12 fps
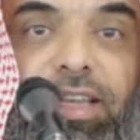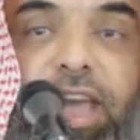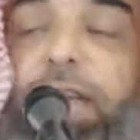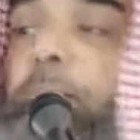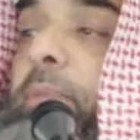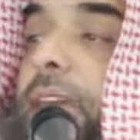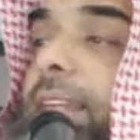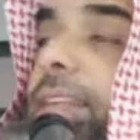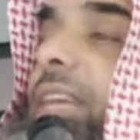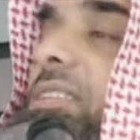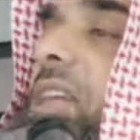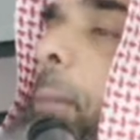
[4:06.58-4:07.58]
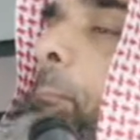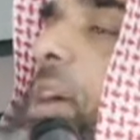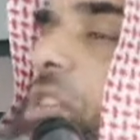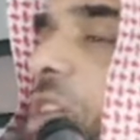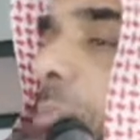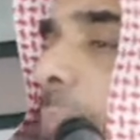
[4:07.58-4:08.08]
Immediate
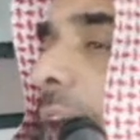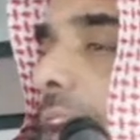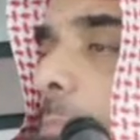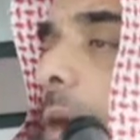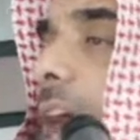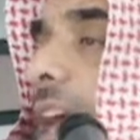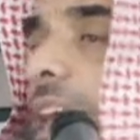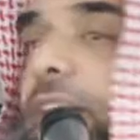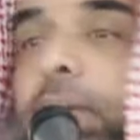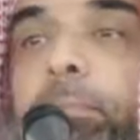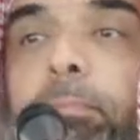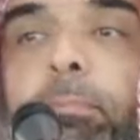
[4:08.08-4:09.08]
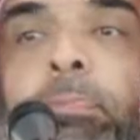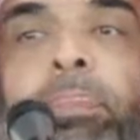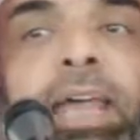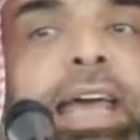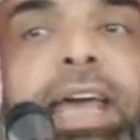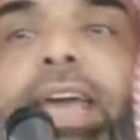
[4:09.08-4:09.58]
submission by
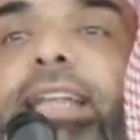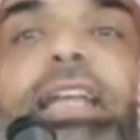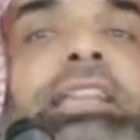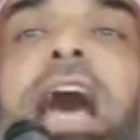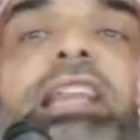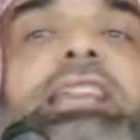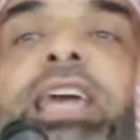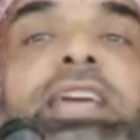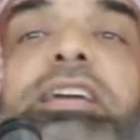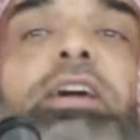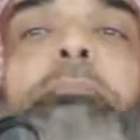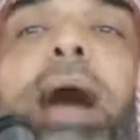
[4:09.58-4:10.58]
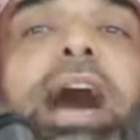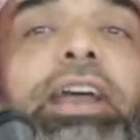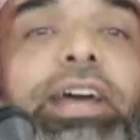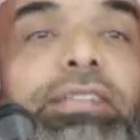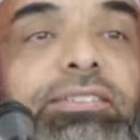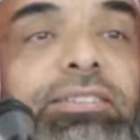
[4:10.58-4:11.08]
Ibrahim. He did not think about
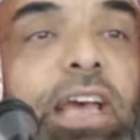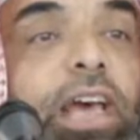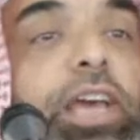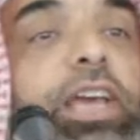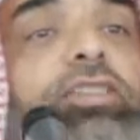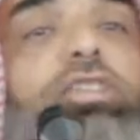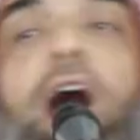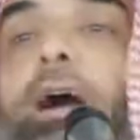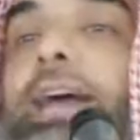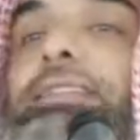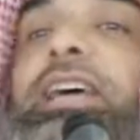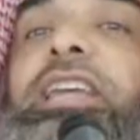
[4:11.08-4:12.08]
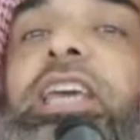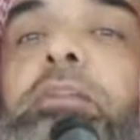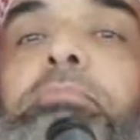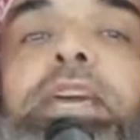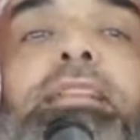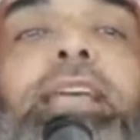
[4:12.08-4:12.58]
it. He saw it and he
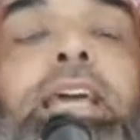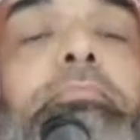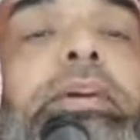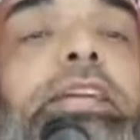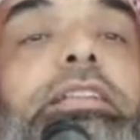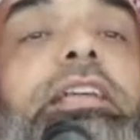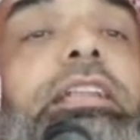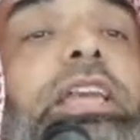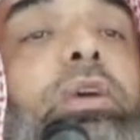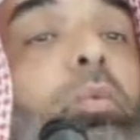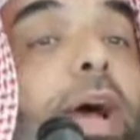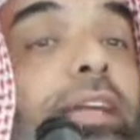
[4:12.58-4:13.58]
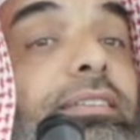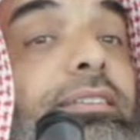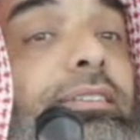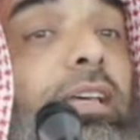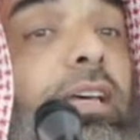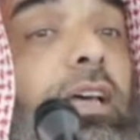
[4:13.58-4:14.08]
immediately
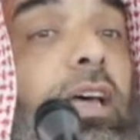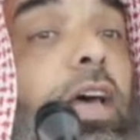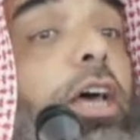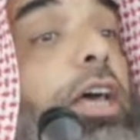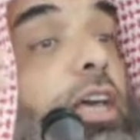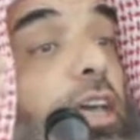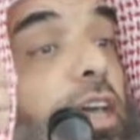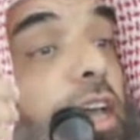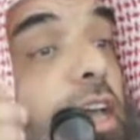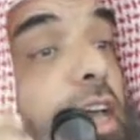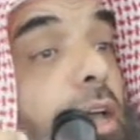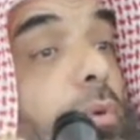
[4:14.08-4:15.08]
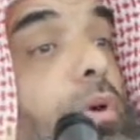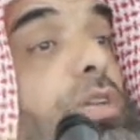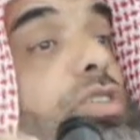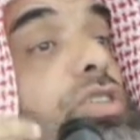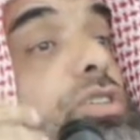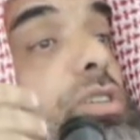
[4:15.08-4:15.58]
went. He
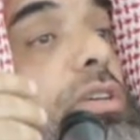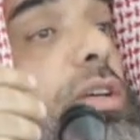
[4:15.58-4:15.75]
was